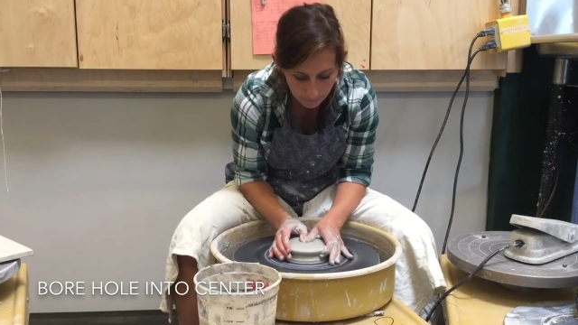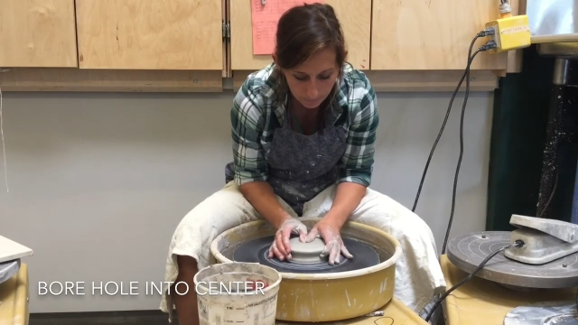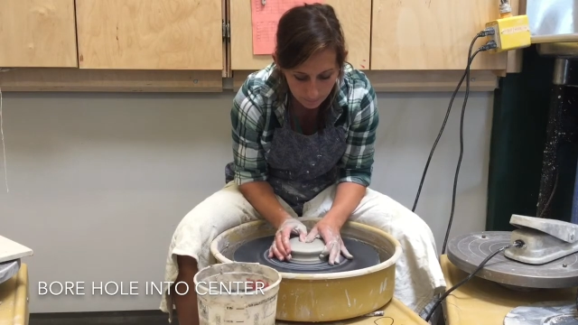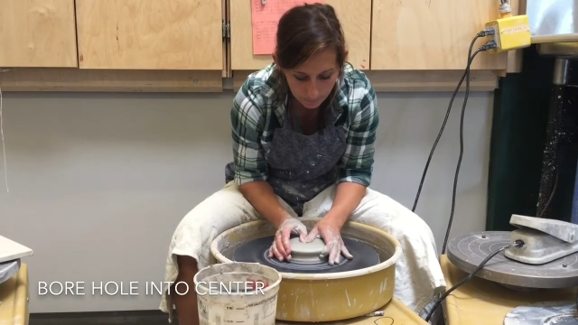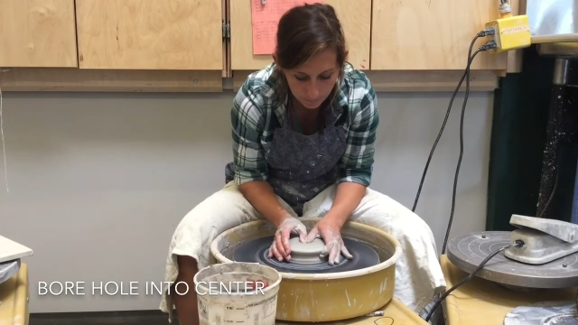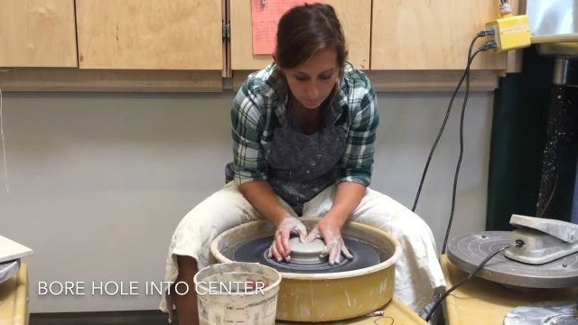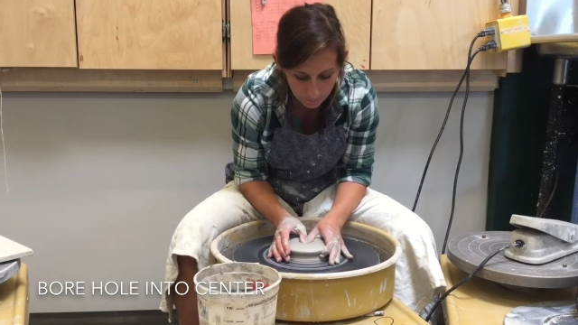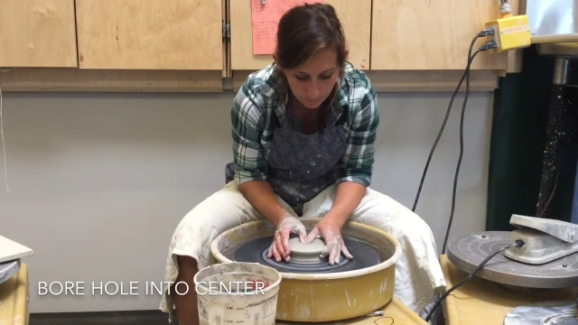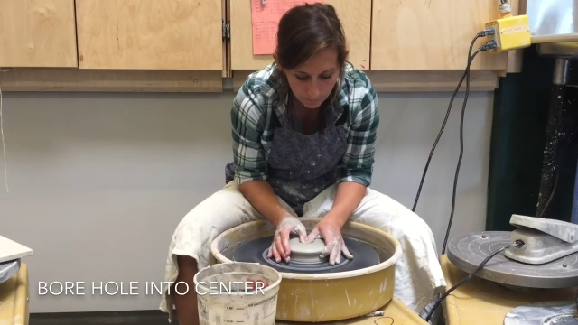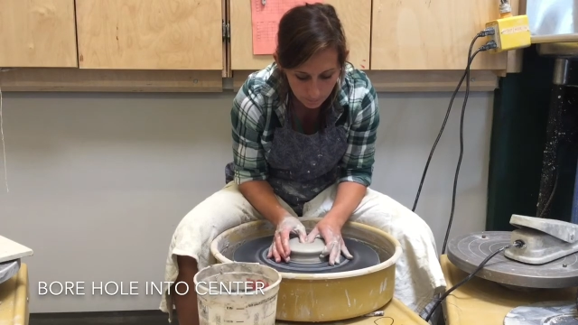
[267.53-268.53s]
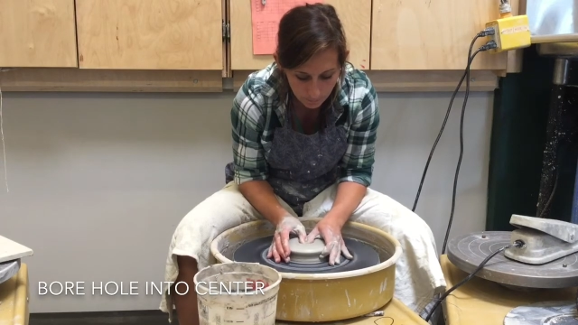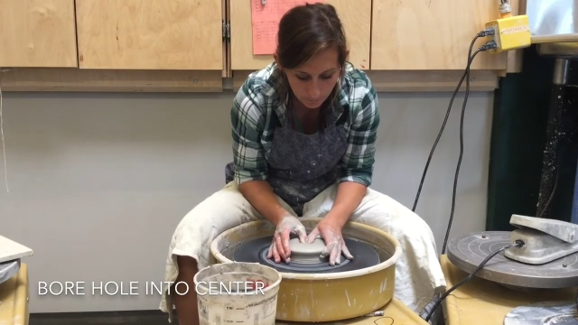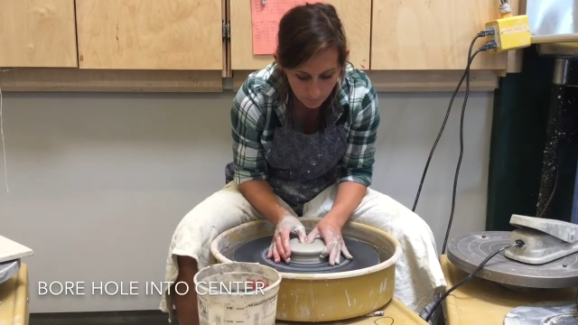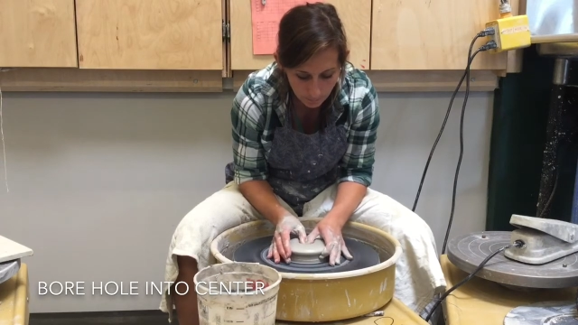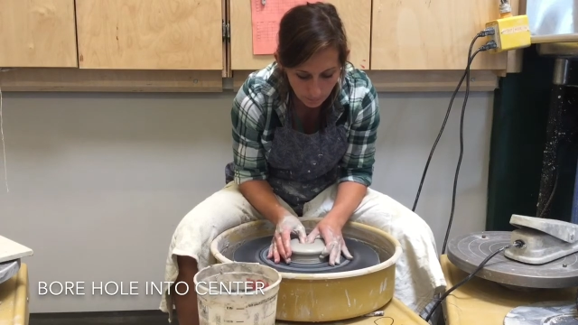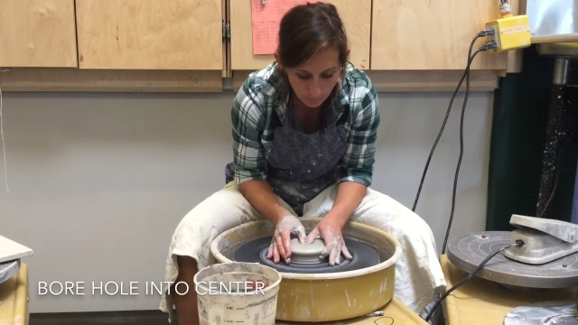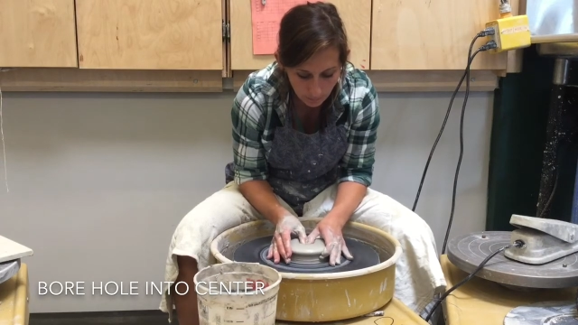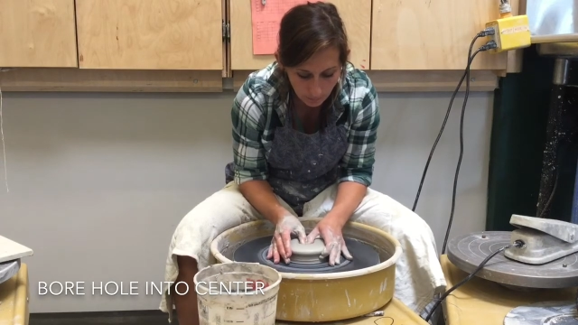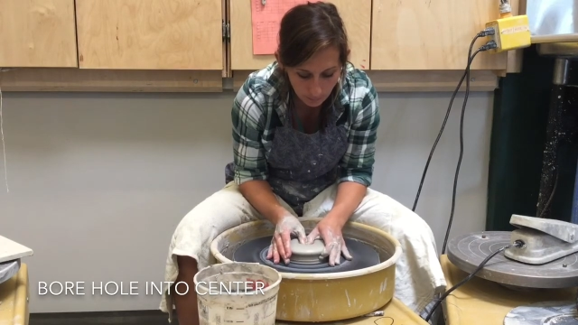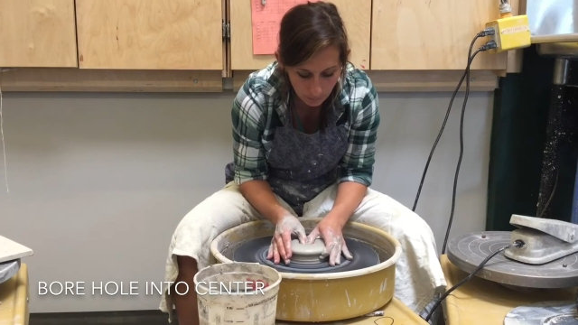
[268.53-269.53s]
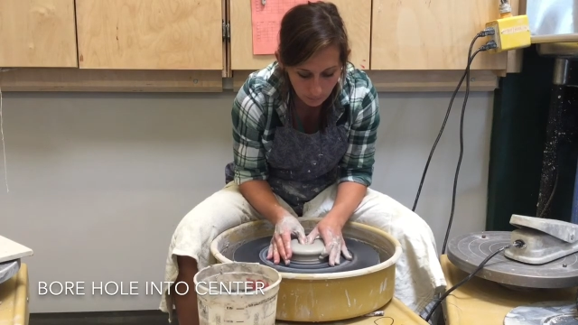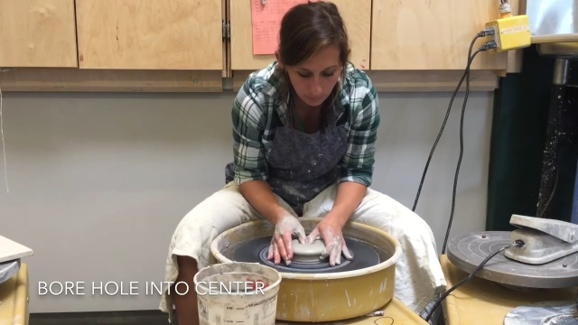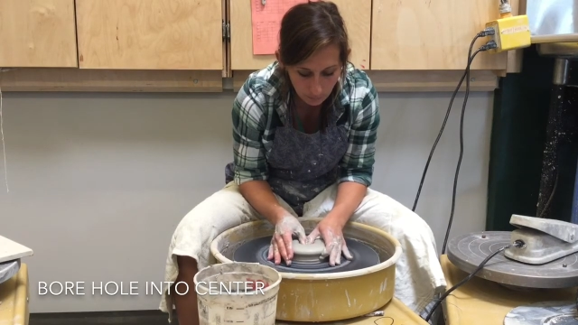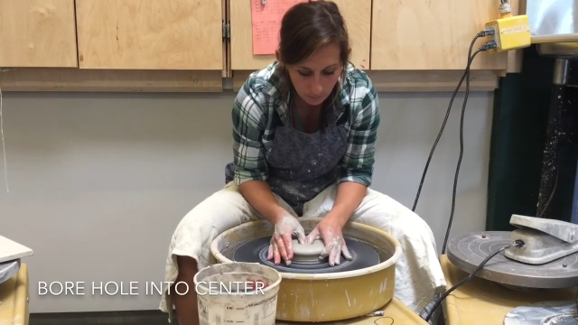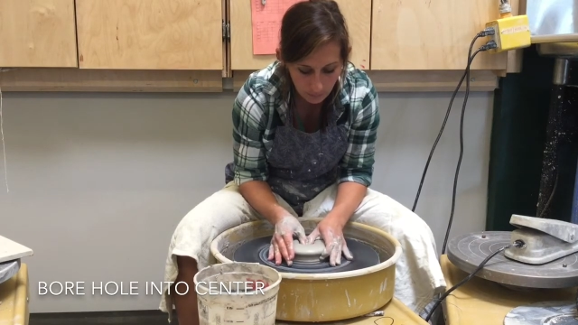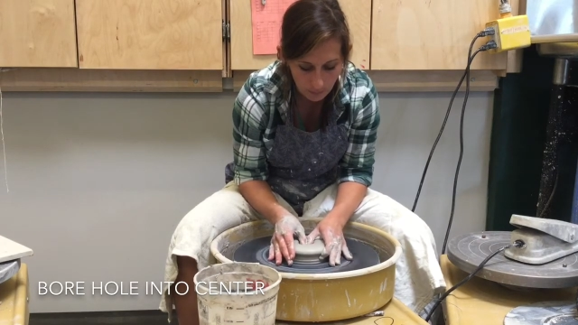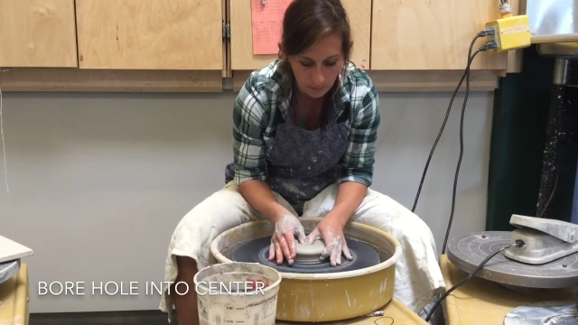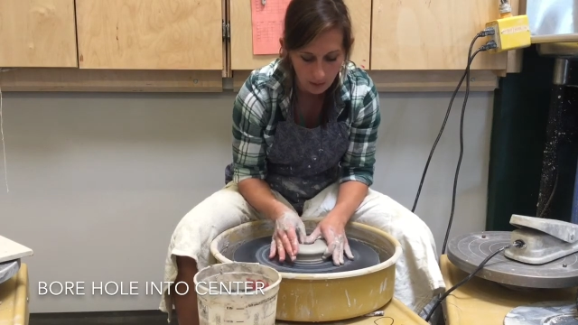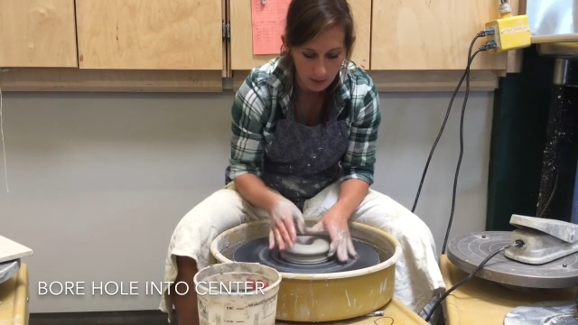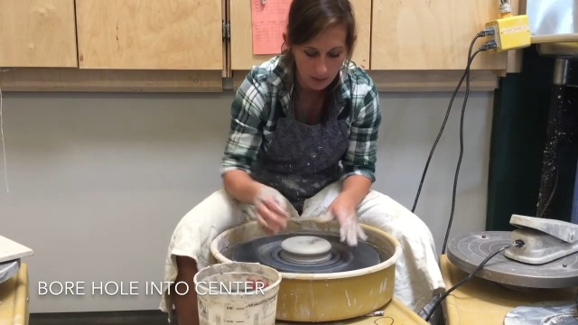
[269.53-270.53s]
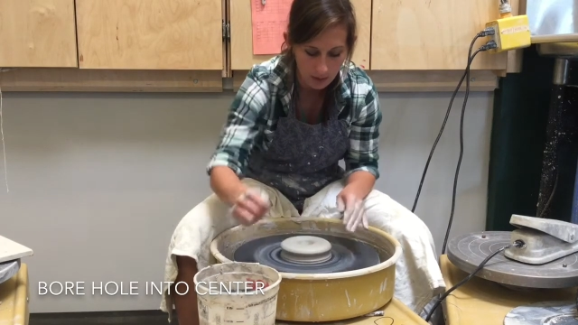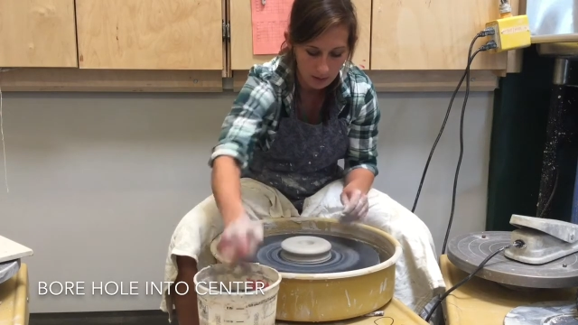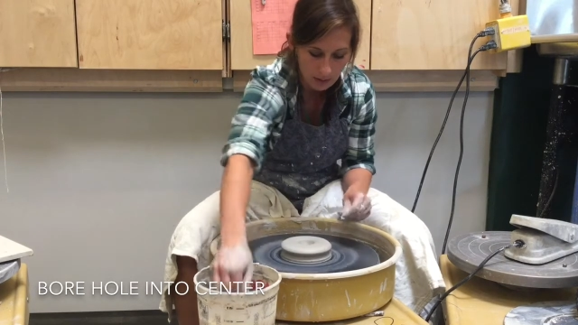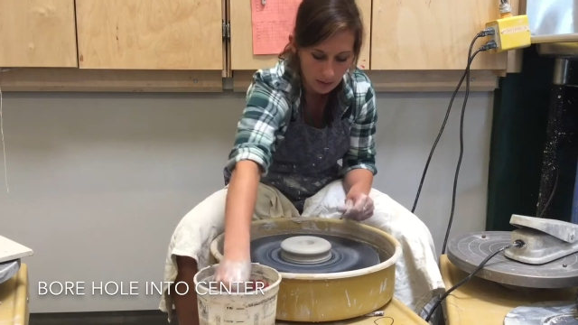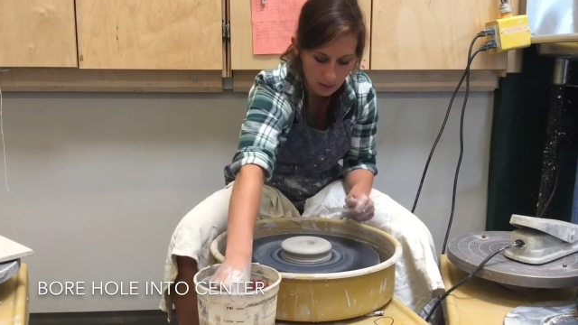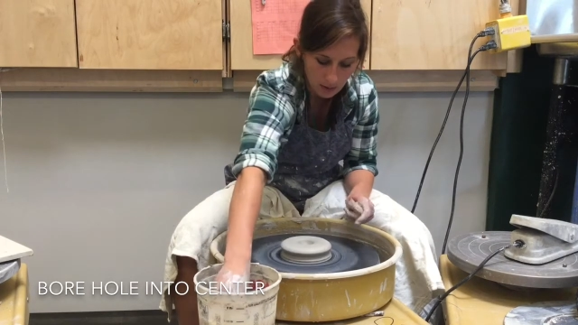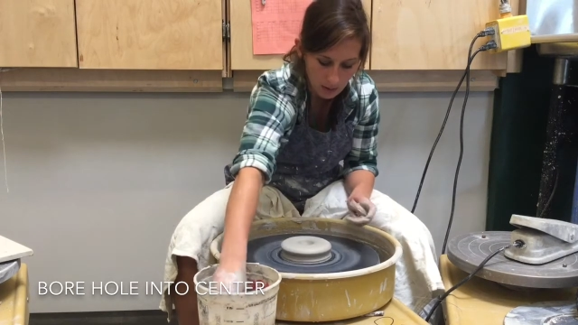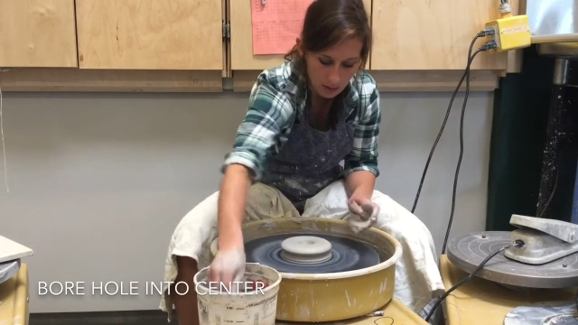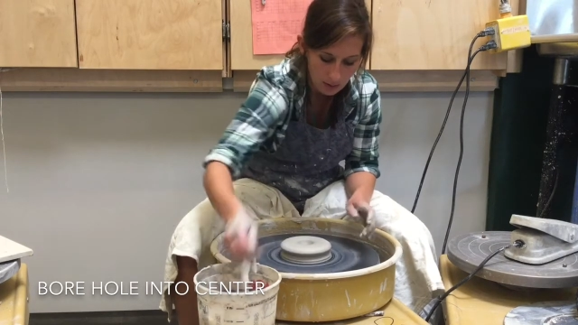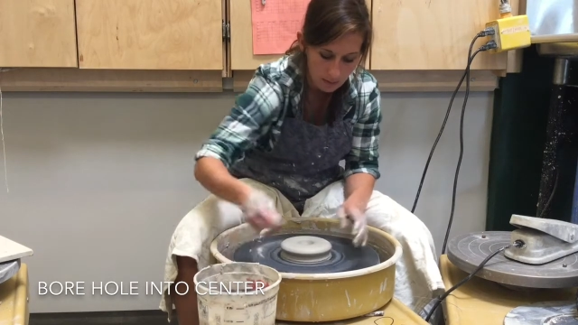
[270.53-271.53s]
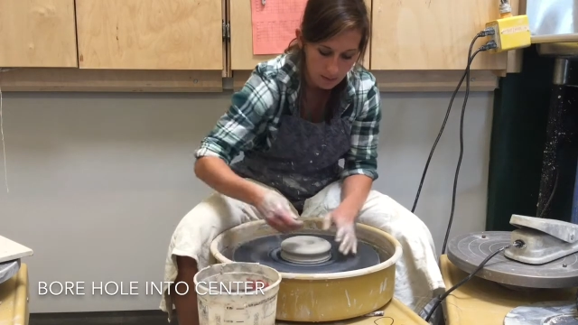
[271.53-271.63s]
(silence)